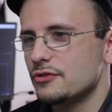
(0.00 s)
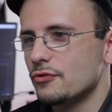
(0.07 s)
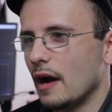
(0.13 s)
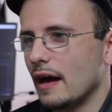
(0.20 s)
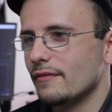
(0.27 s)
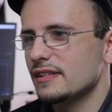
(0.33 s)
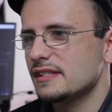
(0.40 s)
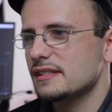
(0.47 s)
any
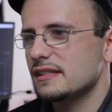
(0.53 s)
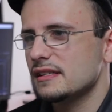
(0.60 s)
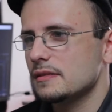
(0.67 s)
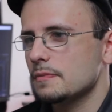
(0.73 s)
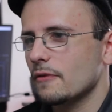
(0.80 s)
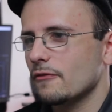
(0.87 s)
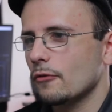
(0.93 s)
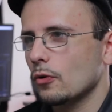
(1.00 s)
driving
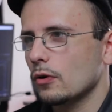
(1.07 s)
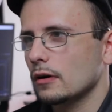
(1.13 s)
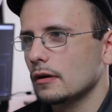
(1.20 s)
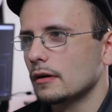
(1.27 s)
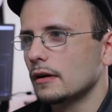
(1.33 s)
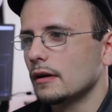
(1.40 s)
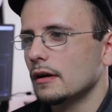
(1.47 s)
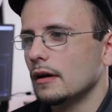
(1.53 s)
scenes
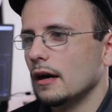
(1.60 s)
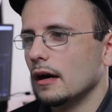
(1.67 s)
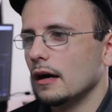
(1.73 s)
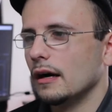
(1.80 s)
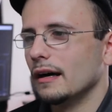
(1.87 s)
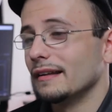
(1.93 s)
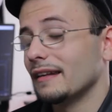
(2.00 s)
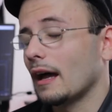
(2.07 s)
before,
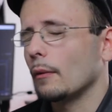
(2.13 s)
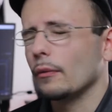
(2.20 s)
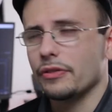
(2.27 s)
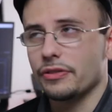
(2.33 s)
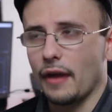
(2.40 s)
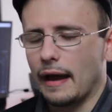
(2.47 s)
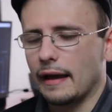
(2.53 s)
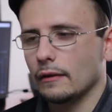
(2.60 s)
not
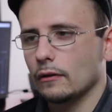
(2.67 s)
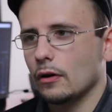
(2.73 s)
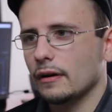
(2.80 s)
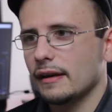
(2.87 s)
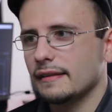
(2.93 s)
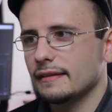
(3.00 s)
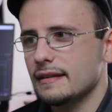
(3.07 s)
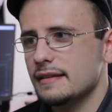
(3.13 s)
with
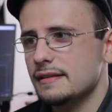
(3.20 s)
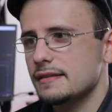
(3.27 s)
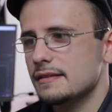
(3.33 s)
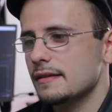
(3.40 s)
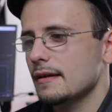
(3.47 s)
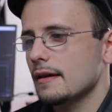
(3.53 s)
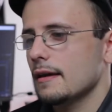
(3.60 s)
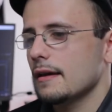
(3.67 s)
dialogue at
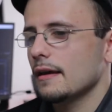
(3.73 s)
least.